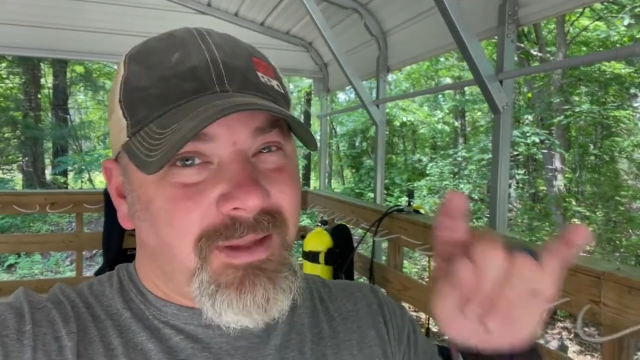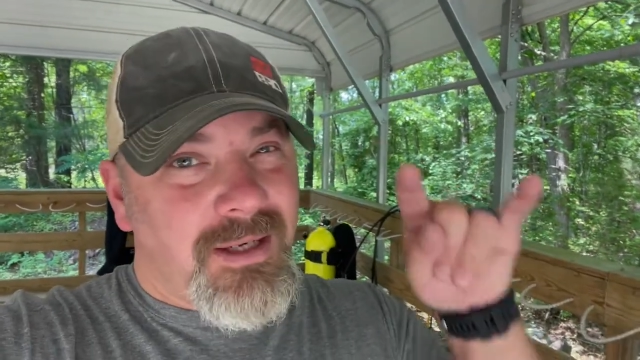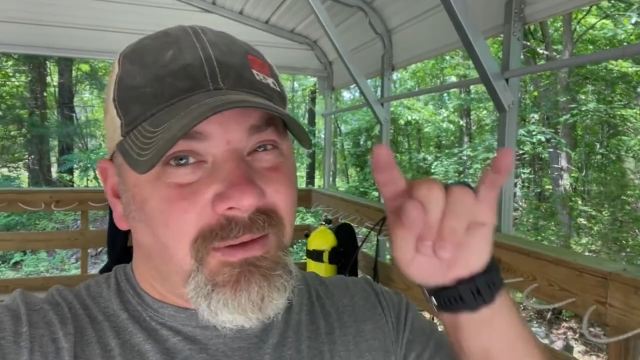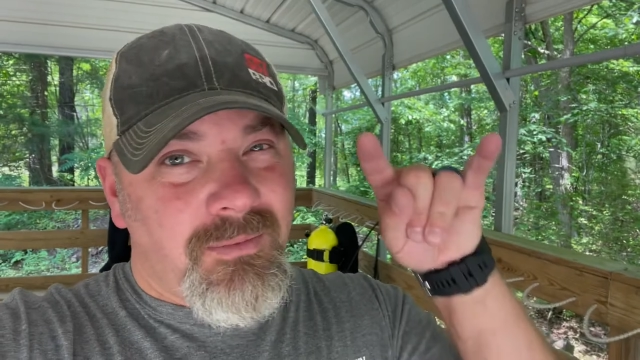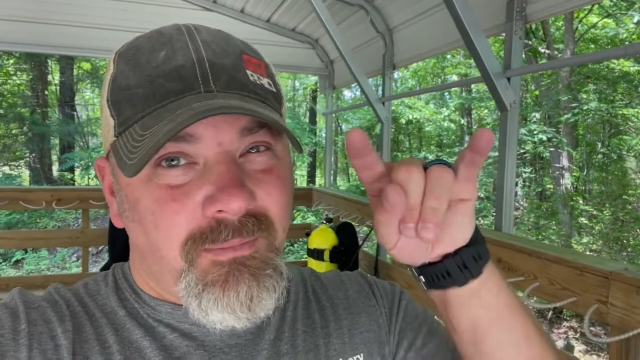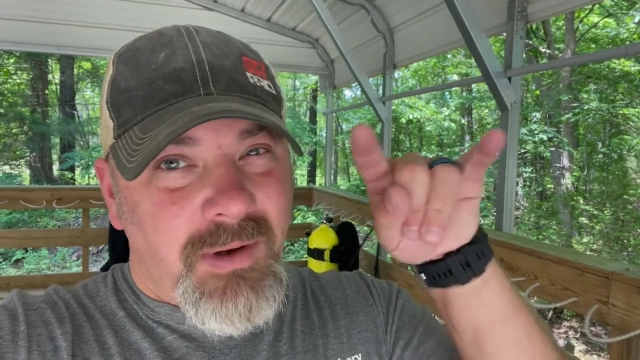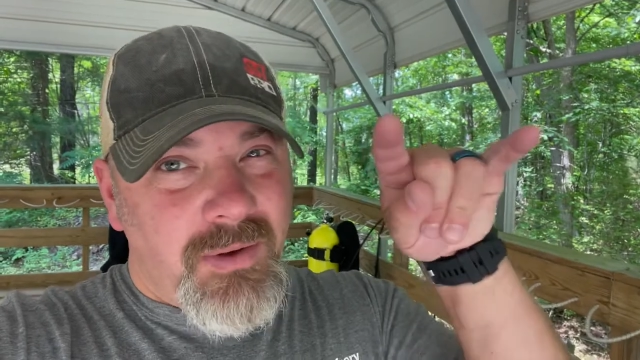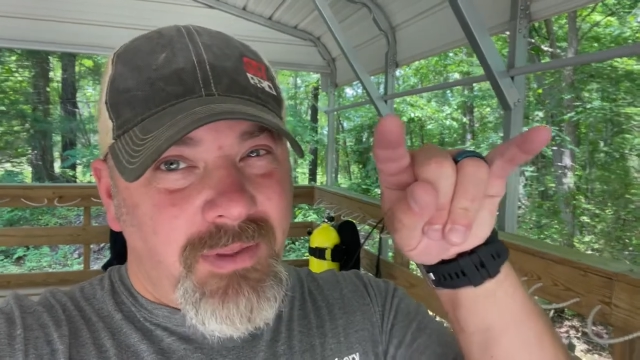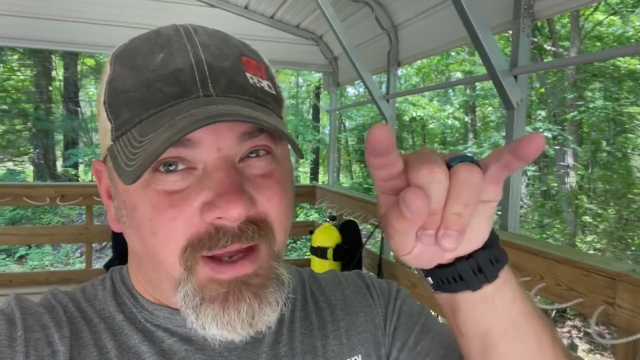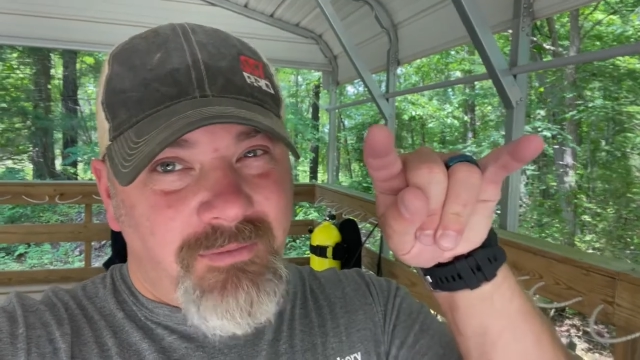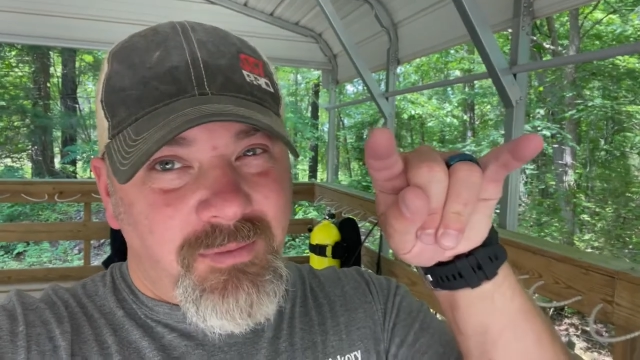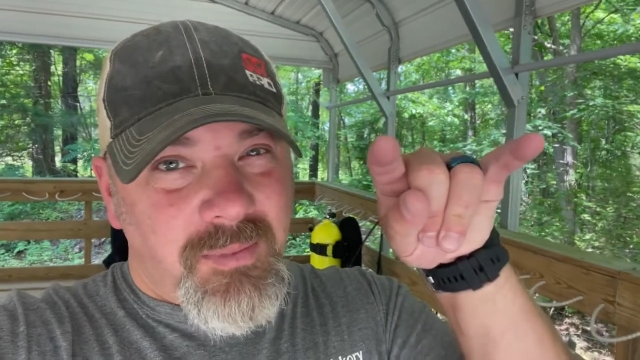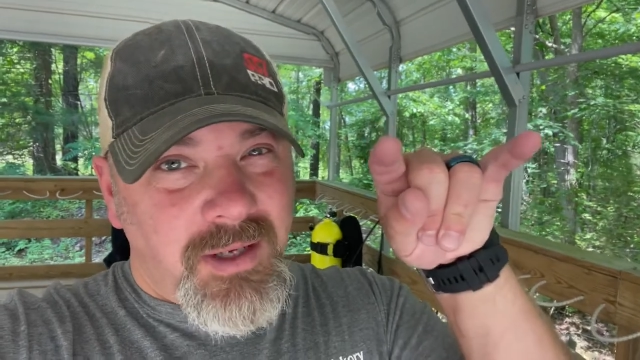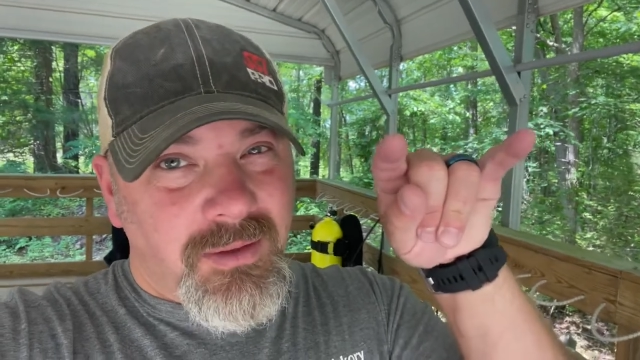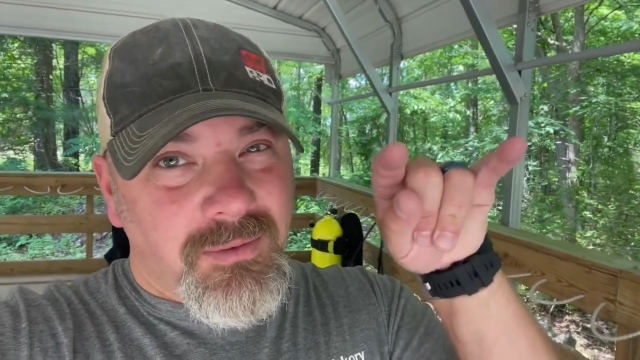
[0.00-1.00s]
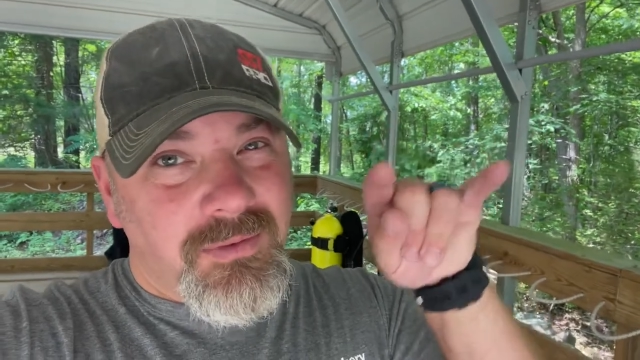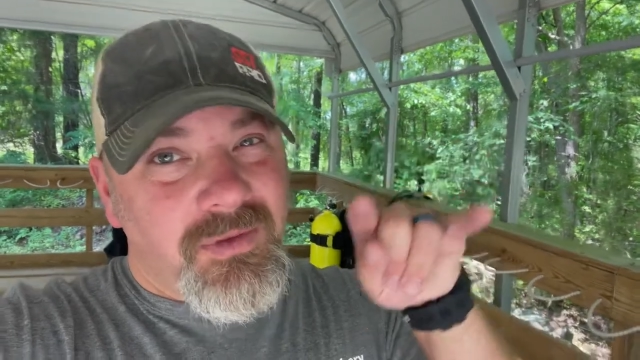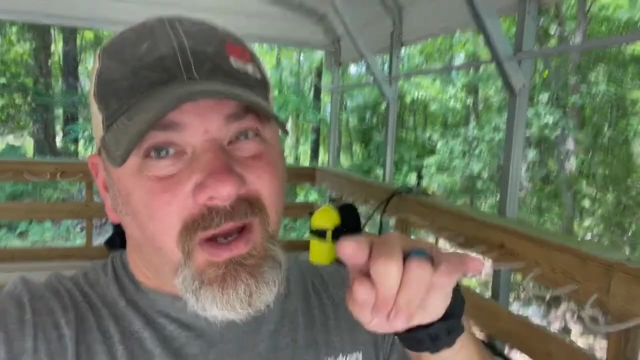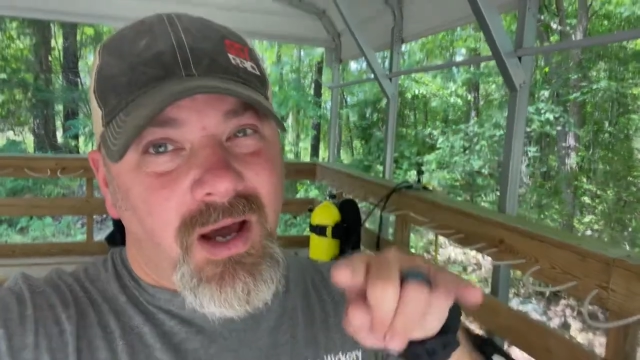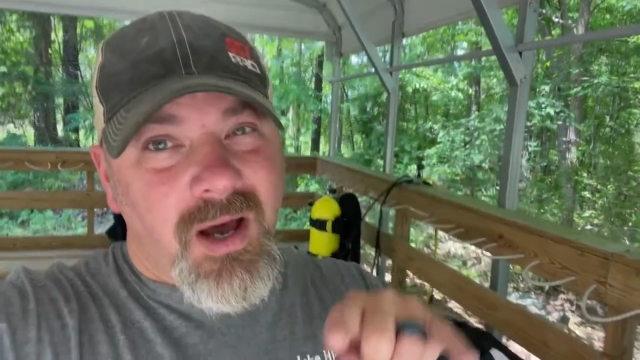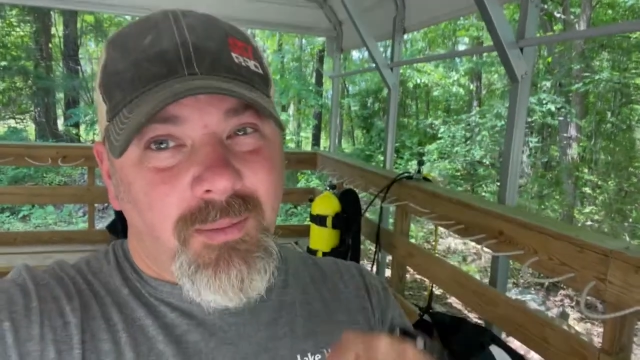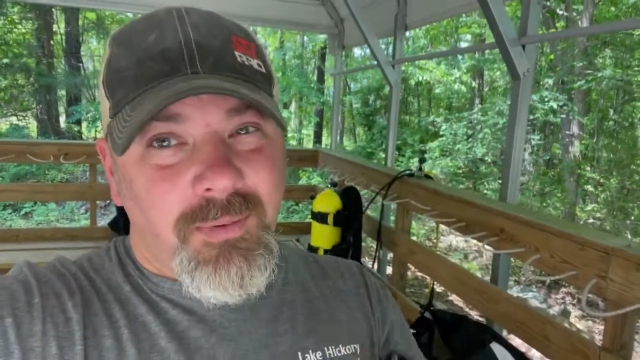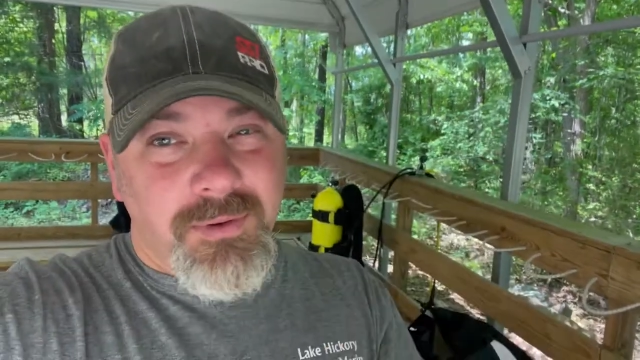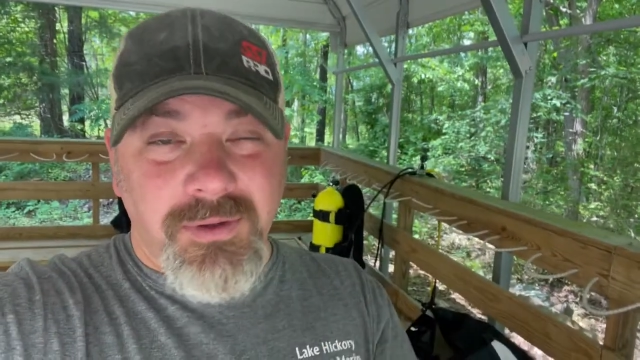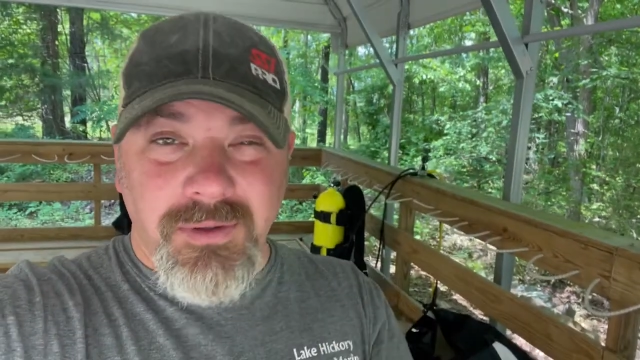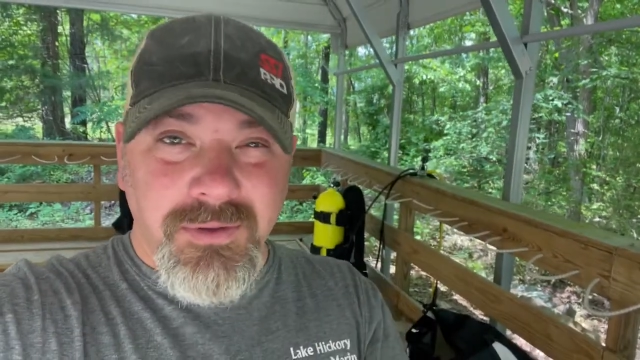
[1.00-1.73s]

They don't both have to be on the top with your